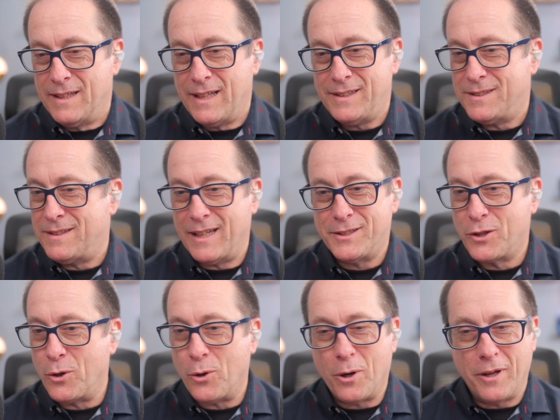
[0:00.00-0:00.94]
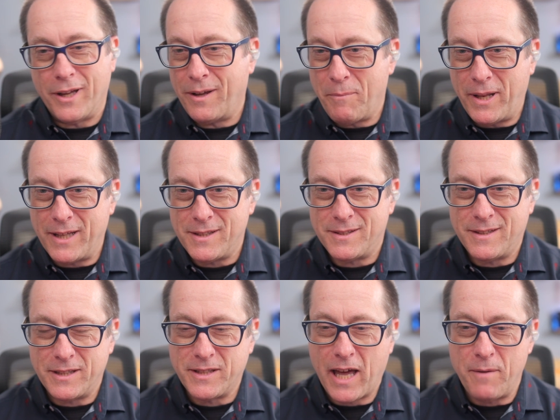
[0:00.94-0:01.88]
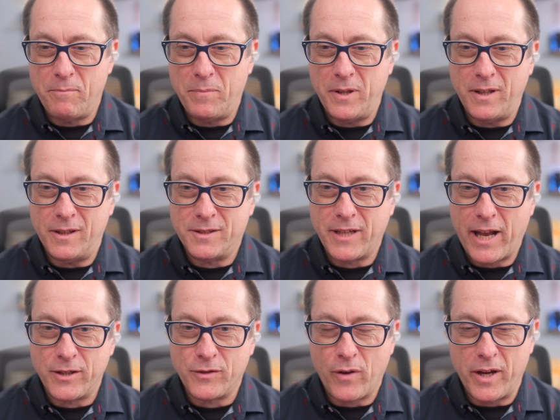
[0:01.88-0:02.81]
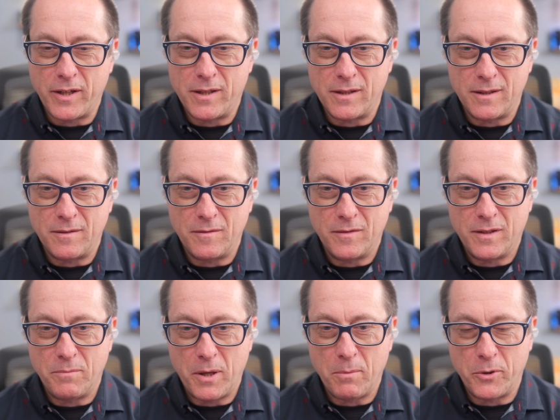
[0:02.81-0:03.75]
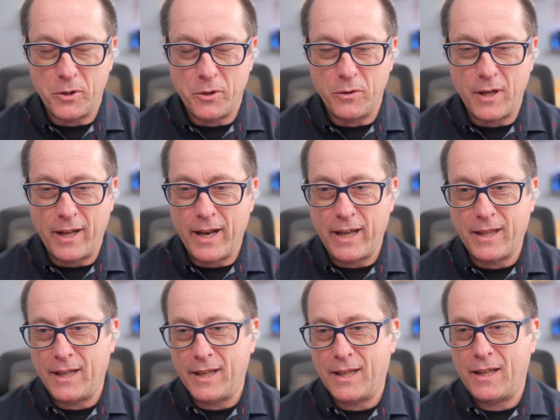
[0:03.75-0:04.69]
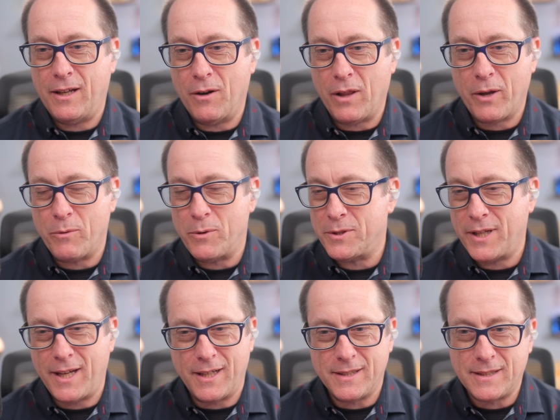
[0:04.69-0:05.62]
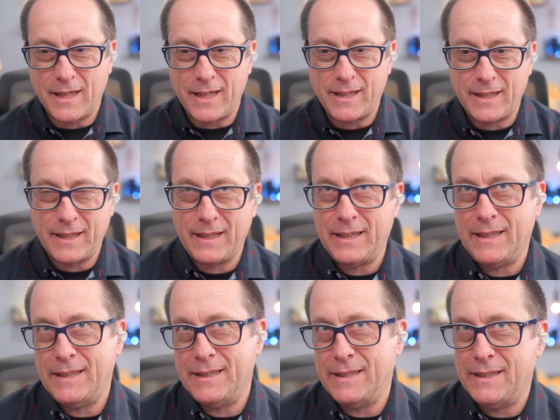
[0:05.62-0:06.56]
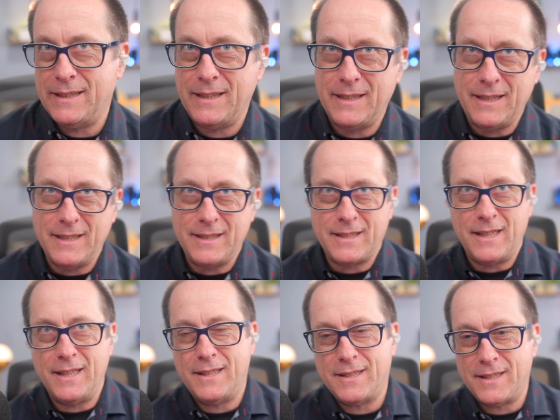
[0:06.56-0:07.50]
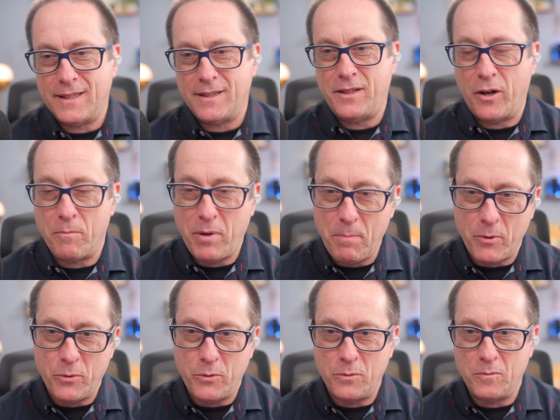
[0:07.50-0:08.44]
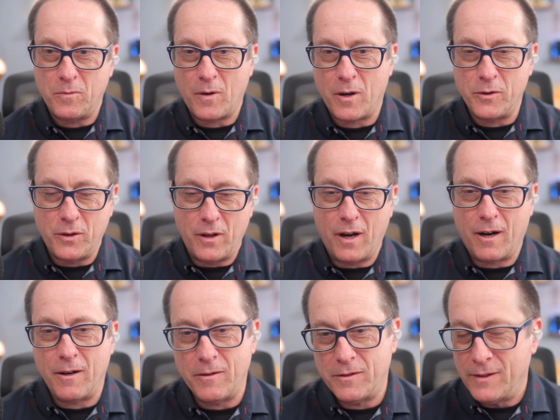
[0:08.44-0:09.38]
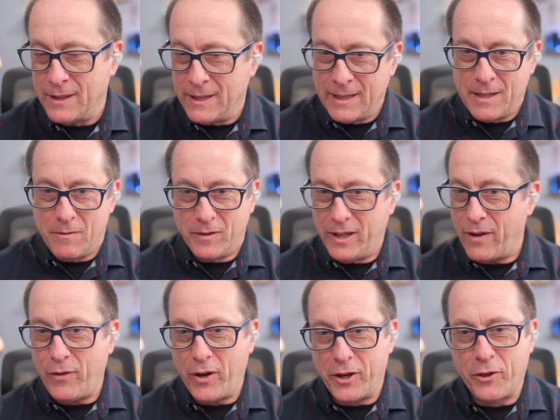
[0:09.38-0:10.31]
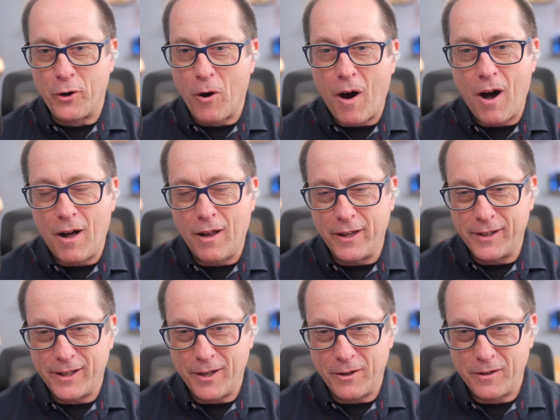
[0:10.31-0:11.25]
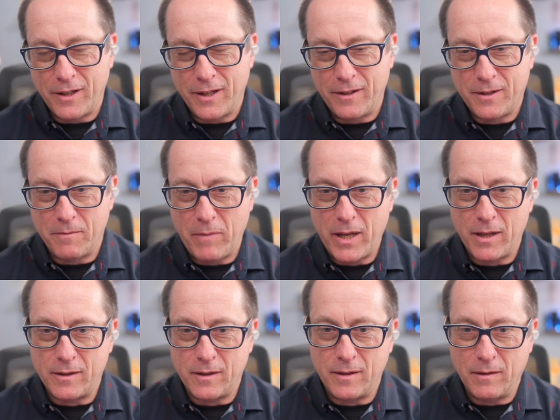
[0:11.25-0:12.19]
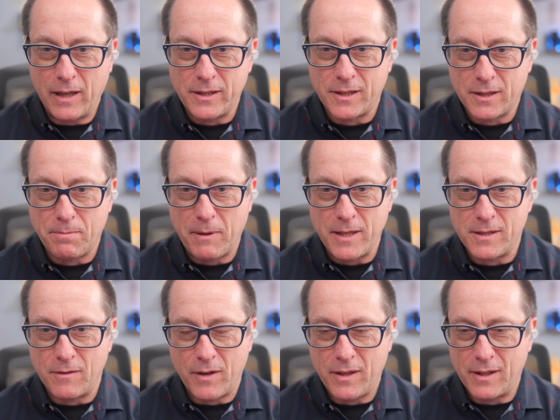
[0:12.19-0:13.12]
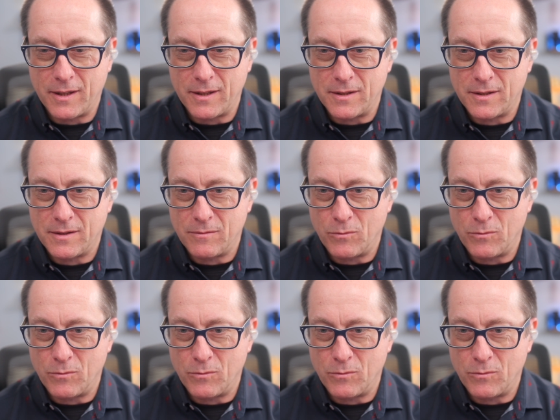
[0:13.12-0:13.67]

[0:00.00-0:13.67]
That's yeah. that's cool. I mean, that's that's got to be satisfying to to be able to do that. And I think you know, like we were saying, it's like it, it's it's you know, people who are are given it their all and you know it, to make it less expensive i think is